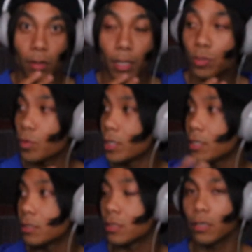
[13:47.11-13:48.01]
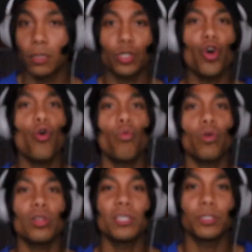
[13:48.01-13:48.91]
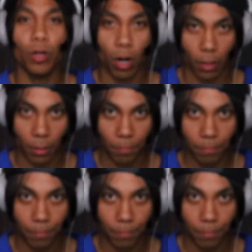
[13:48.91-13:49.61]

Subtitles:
It is what it is. This whole world is dark,